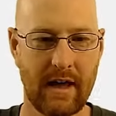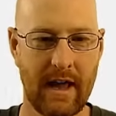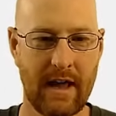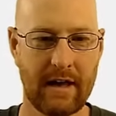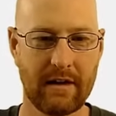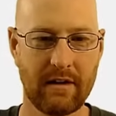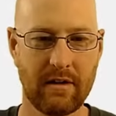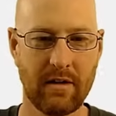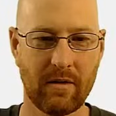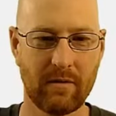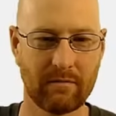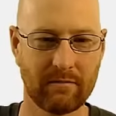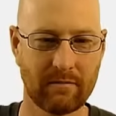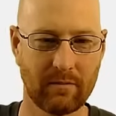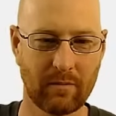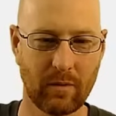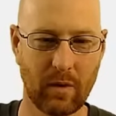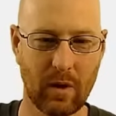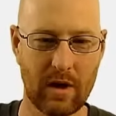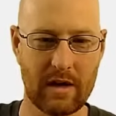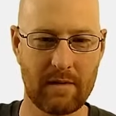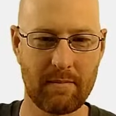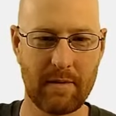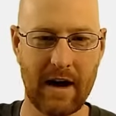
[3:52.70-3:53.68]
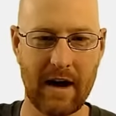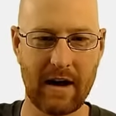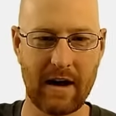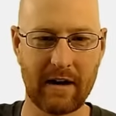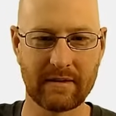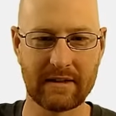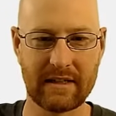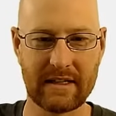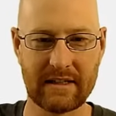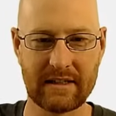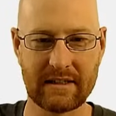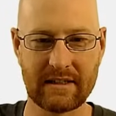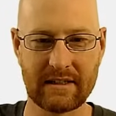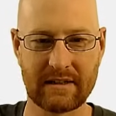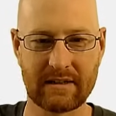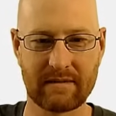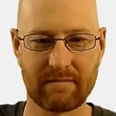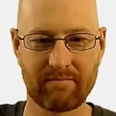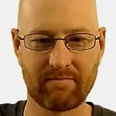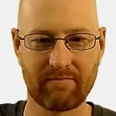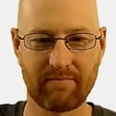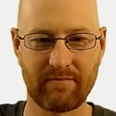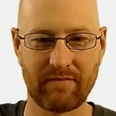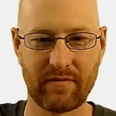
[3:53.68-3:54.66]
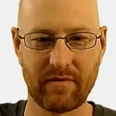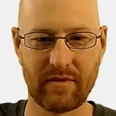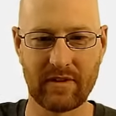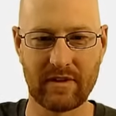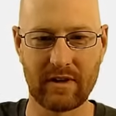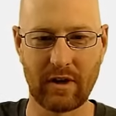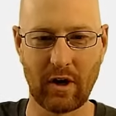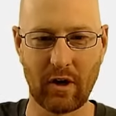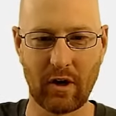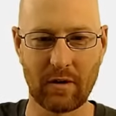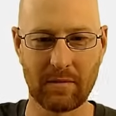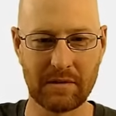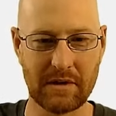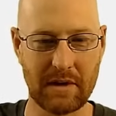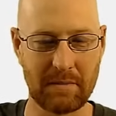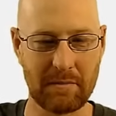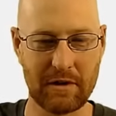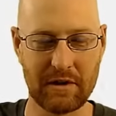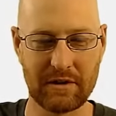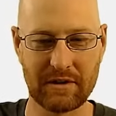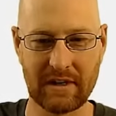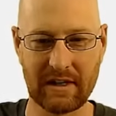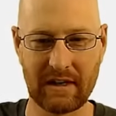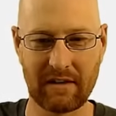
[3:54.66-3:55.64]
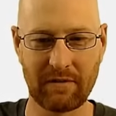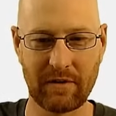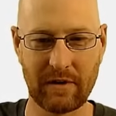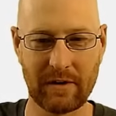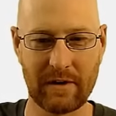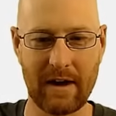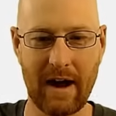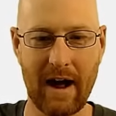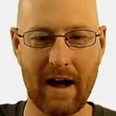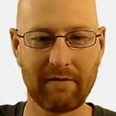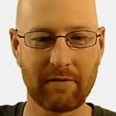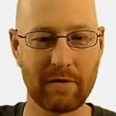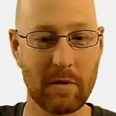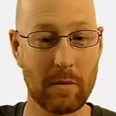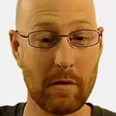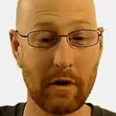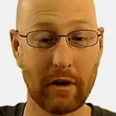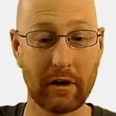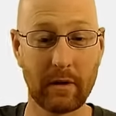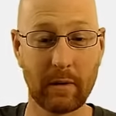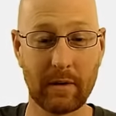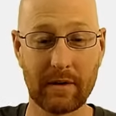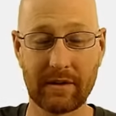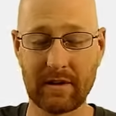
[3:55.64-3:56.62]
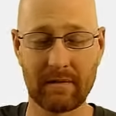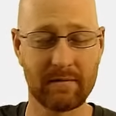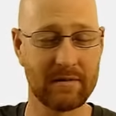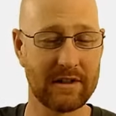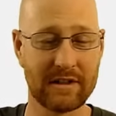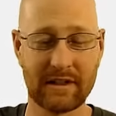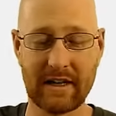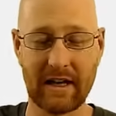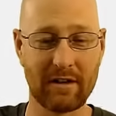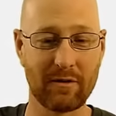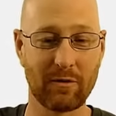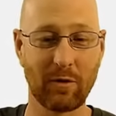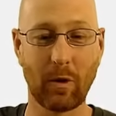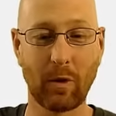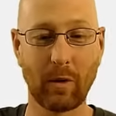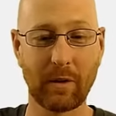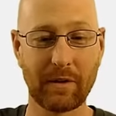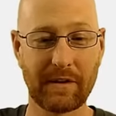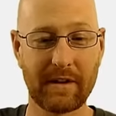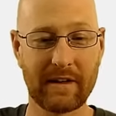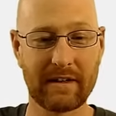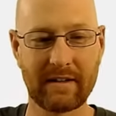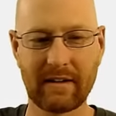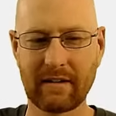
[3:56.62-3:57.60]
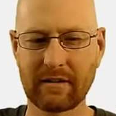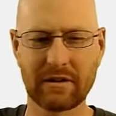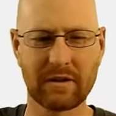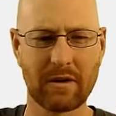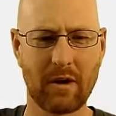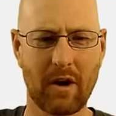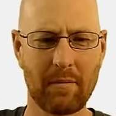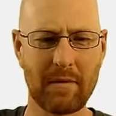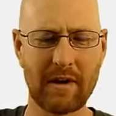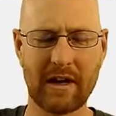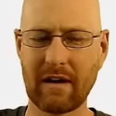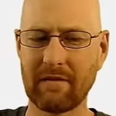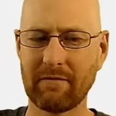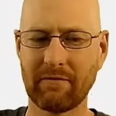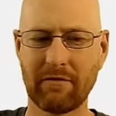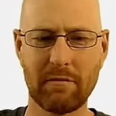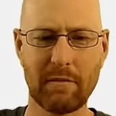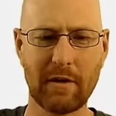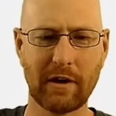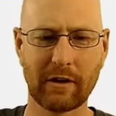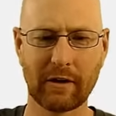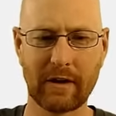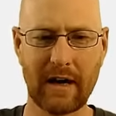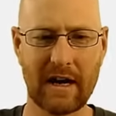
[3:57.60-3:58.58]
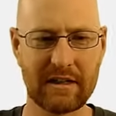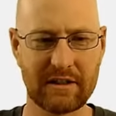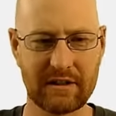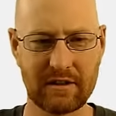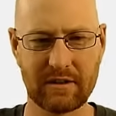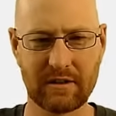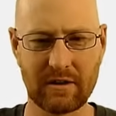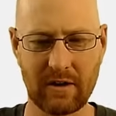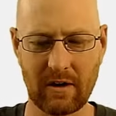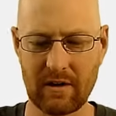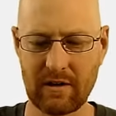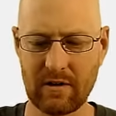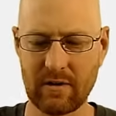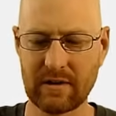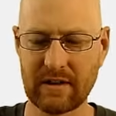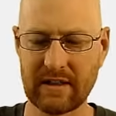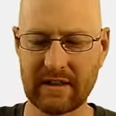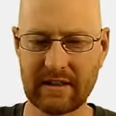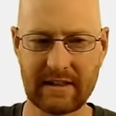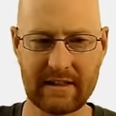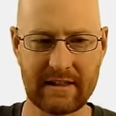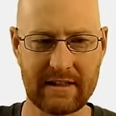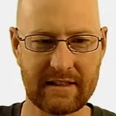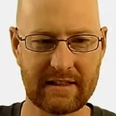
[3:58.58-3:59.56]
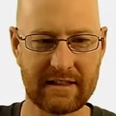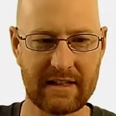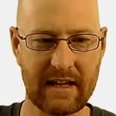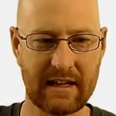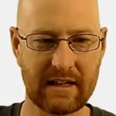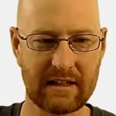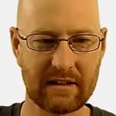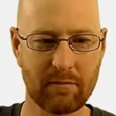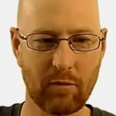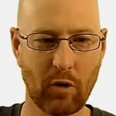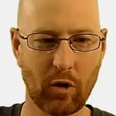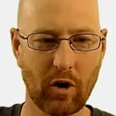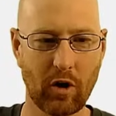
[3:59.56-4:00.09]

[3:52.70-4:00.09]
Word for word: And don't worry about these terms I'm using if you're not familiar with them, just kind of roll with it. This will all become familiar as you start using these things